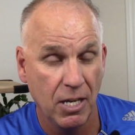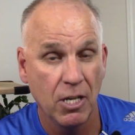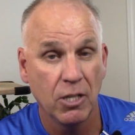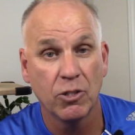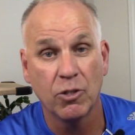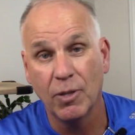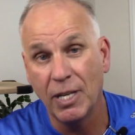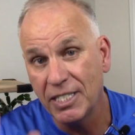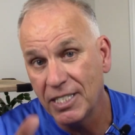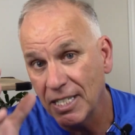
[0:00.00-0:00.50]

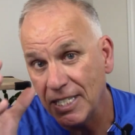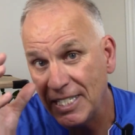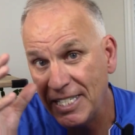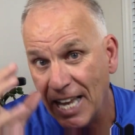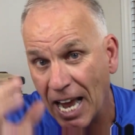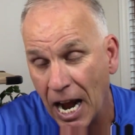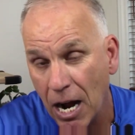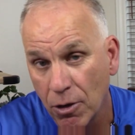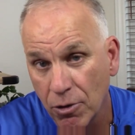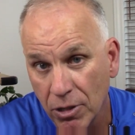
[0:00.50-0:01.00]
So that's a
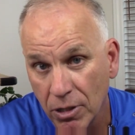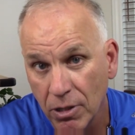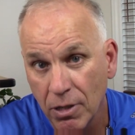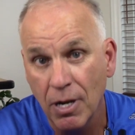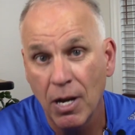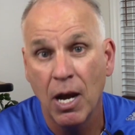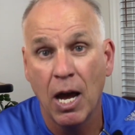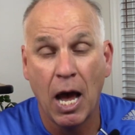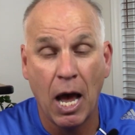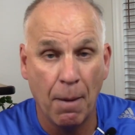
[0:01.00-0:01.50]
downer
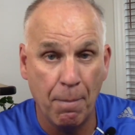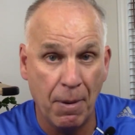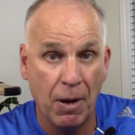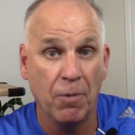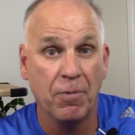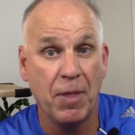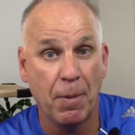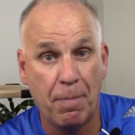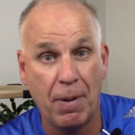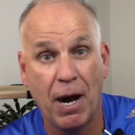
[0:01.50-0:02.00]

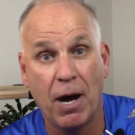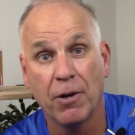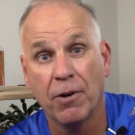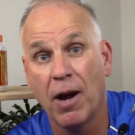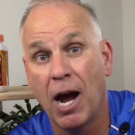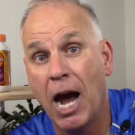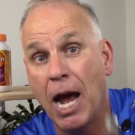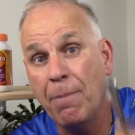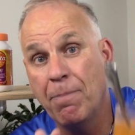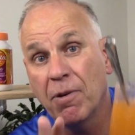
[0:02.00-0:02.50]
about the powder.
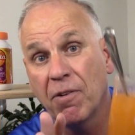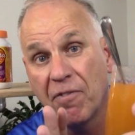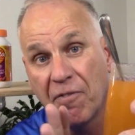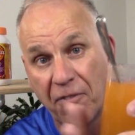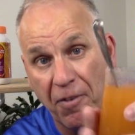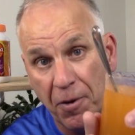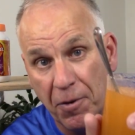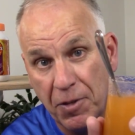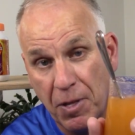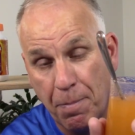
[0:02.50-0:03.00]
I
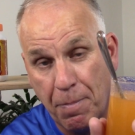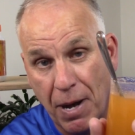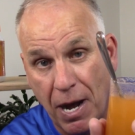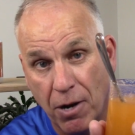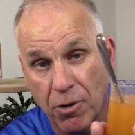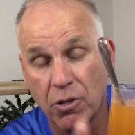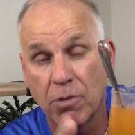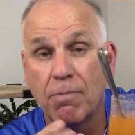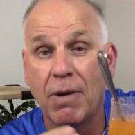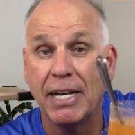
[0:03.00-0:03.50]
prefer the
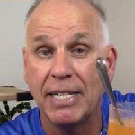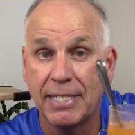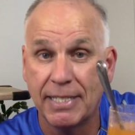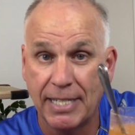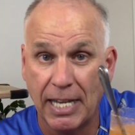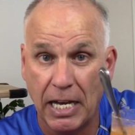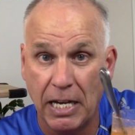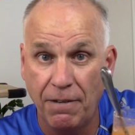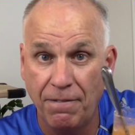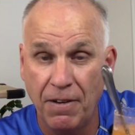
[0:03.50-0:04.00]
powder
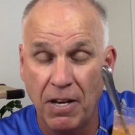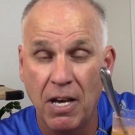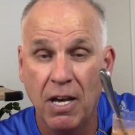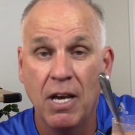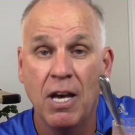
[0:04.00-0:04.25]
myself.